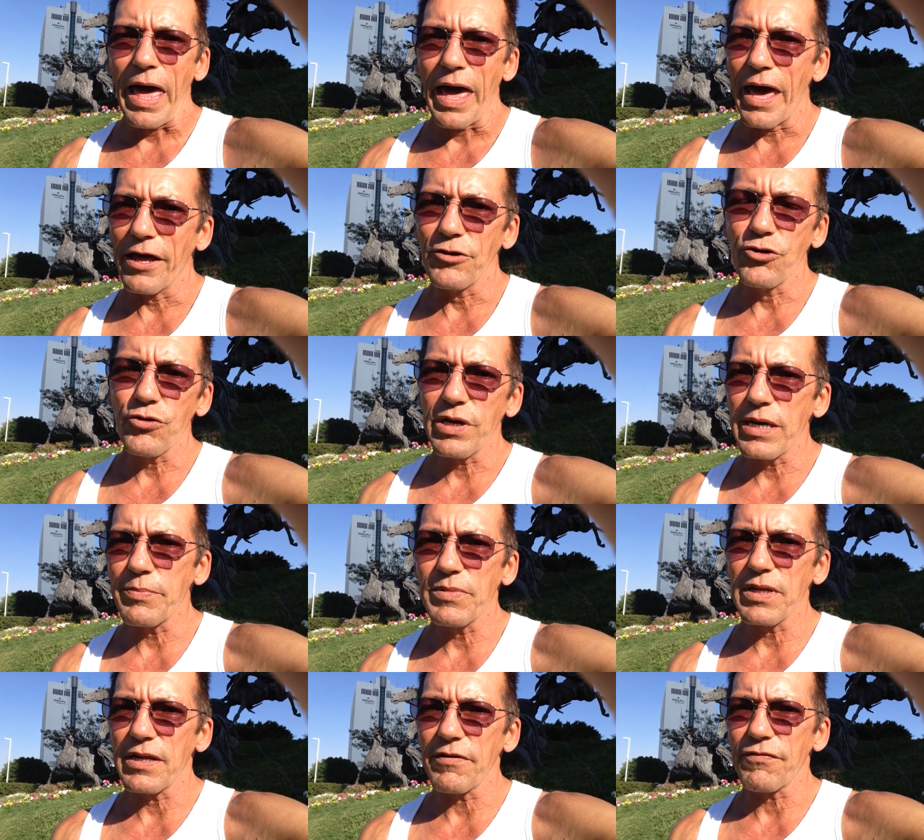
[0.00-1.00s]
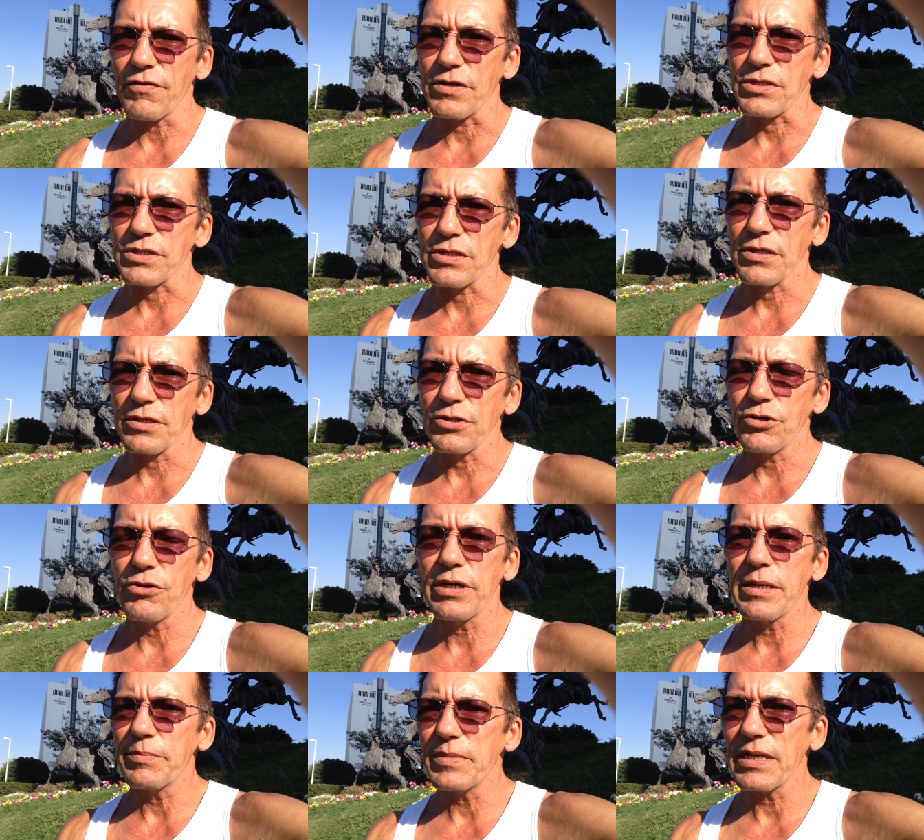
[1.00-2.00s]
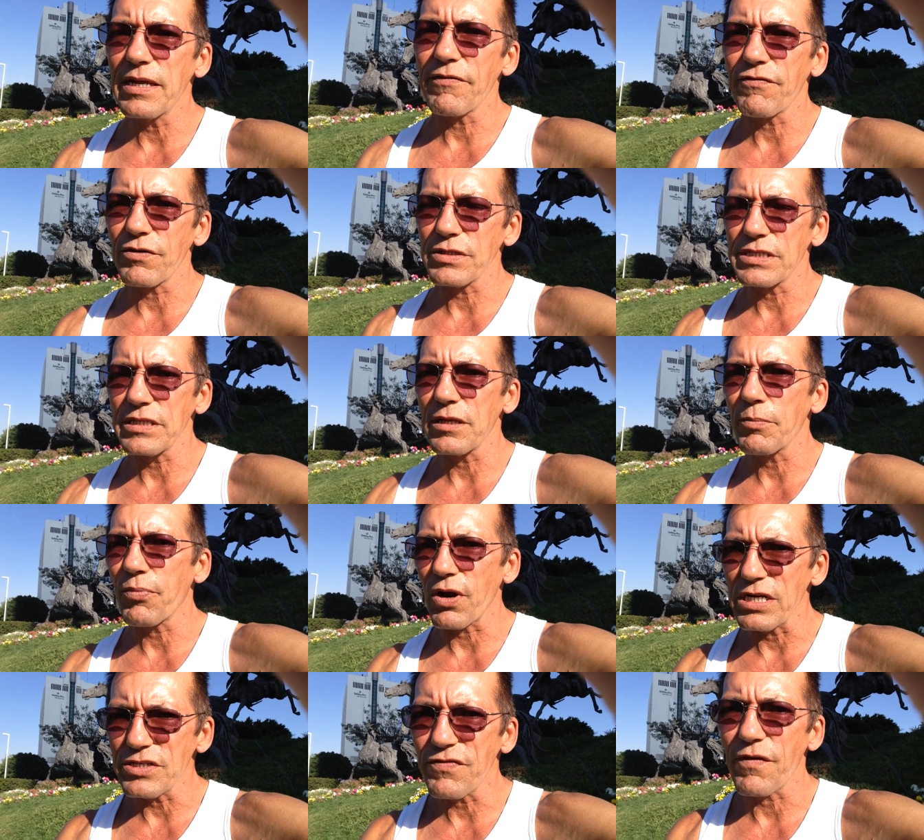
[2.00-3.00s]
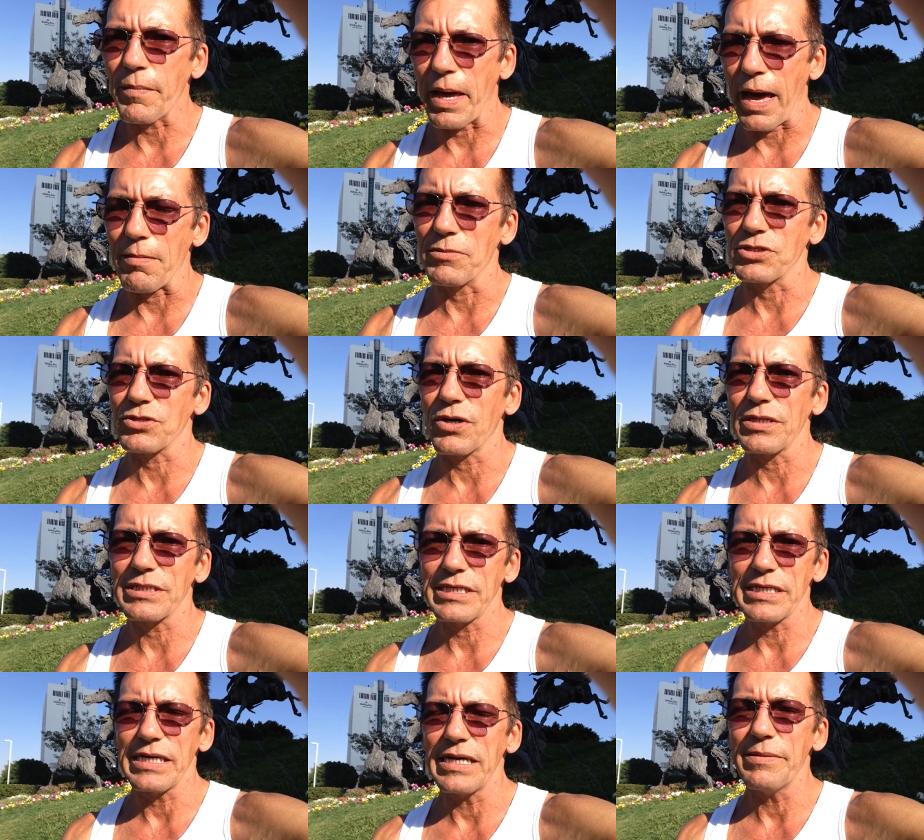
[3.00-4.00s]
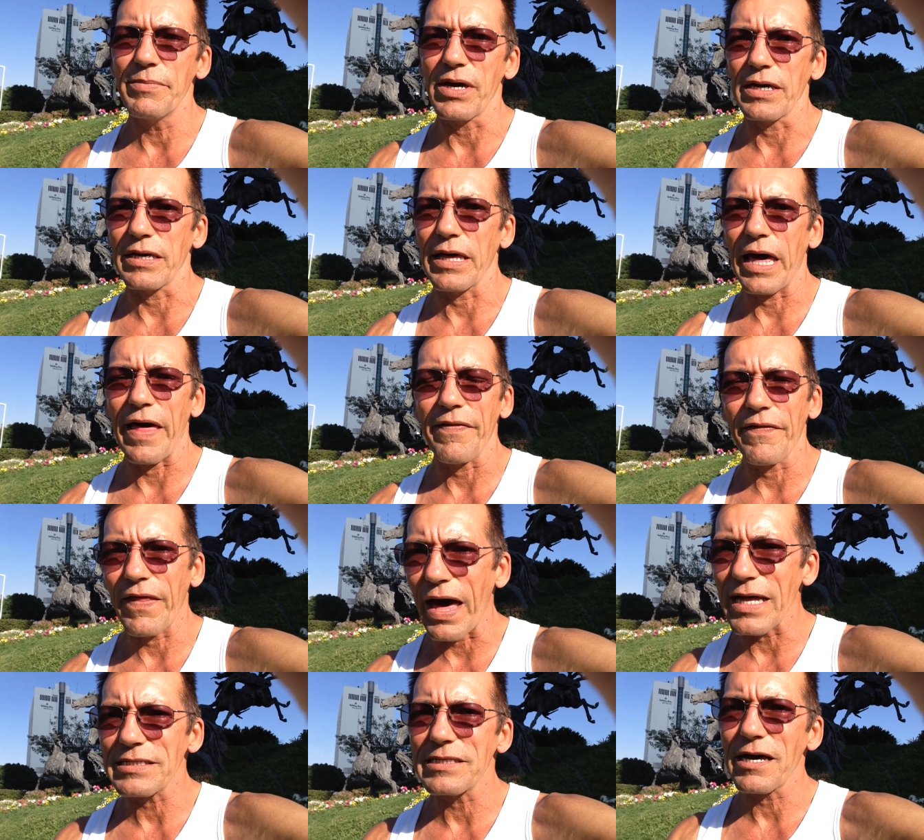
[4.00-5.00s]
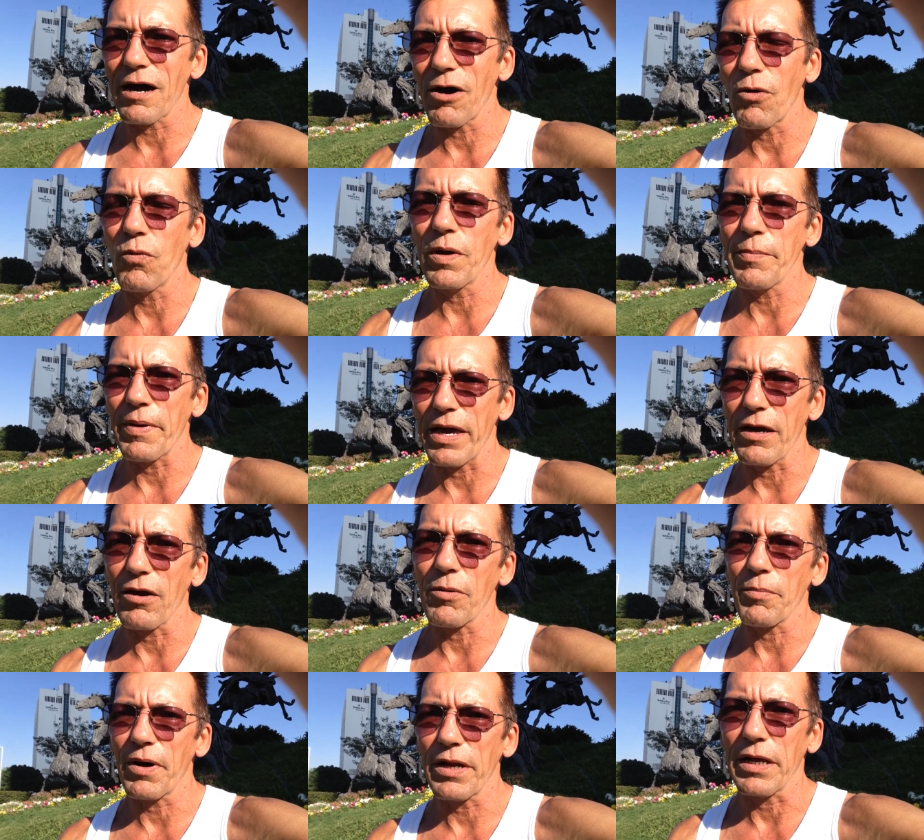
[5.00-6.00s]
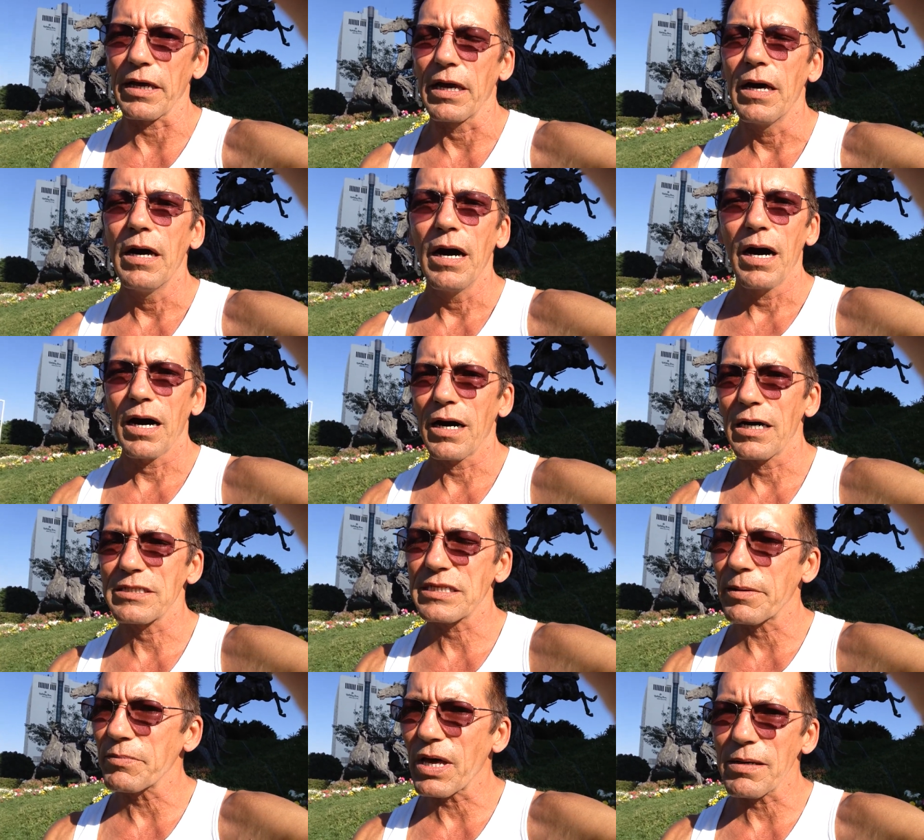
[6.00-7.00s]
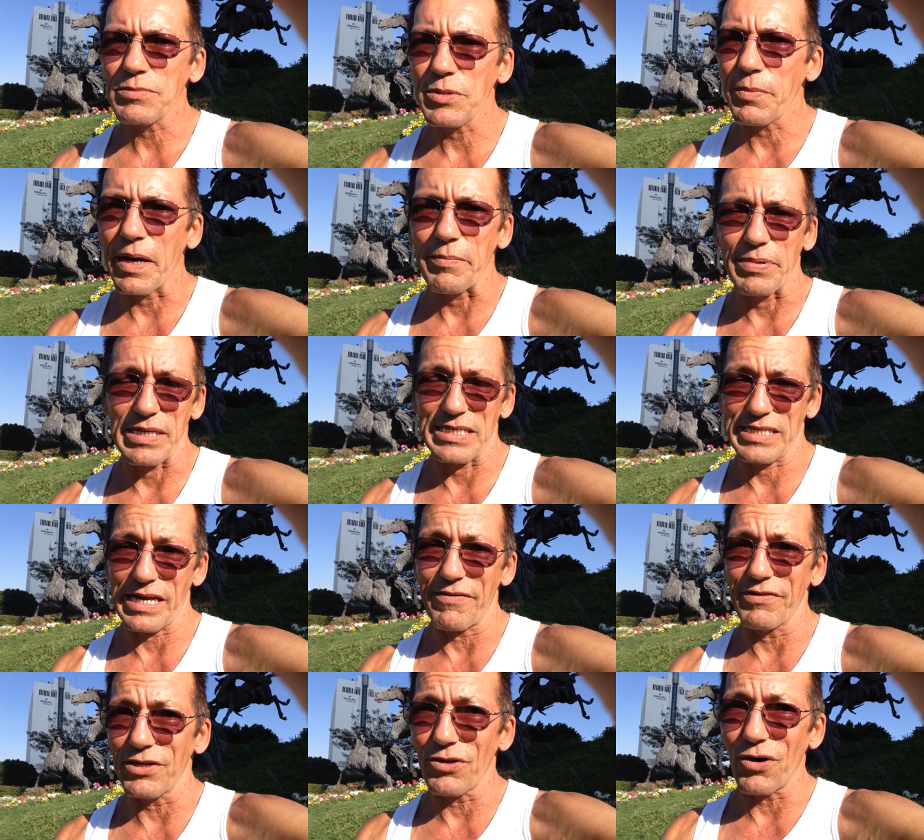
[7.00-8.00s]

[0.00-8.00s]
and you keep the difference. You keep the difference in the price from Amazon to eBay, and that's how we make our money. Uh, sometimes it might be seven